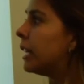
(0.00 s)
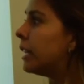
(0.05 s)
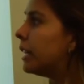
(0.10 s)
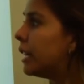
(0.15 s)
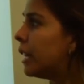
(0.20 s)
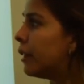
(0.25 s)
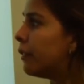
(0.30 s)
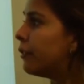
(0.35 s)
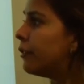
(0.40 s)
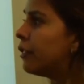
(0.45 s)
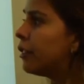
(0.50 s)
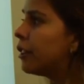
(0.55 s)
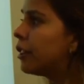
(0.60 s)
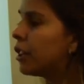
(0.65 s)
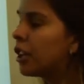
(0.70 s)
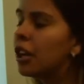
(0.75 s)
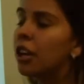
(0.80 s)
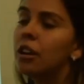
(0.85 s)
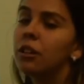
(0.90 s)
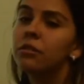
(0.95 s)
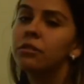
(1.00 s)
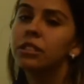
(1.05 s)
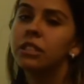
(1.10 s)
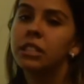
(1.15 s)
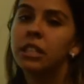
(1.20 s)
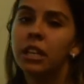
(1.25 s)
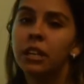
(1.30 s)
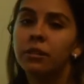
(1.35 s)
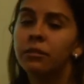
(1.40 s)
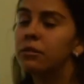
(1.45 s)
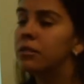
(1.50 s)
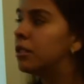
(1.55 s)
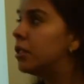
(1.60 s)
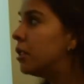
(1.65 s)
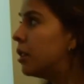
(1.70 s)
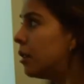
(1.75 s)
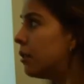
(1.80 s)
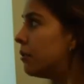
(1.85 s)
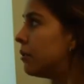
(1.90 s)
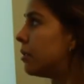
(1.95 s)
never count
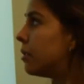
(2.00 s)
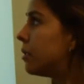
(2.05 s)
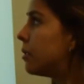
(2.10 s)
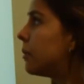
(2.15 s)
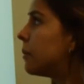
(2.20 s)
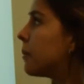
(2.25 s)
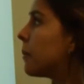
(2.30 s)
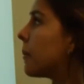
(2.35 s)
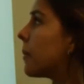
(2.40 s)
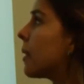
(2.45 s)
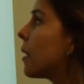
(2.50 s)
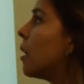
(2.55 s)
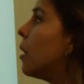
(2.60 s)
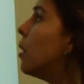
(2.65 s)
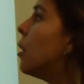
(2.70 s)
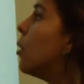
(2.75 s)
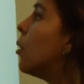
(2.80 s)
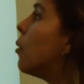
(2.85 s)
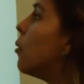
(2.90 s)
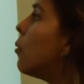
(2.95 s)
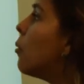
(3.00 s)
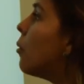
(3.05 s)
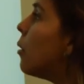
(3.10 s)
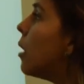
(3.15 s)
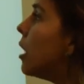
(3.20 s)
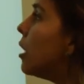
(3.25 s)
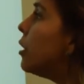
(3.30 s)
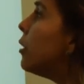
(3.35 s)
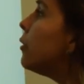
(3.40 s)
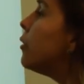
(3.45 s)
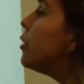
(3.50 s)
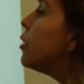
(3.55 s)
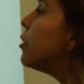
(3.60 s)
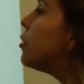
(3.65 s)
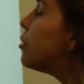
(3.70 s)
nouns. One of the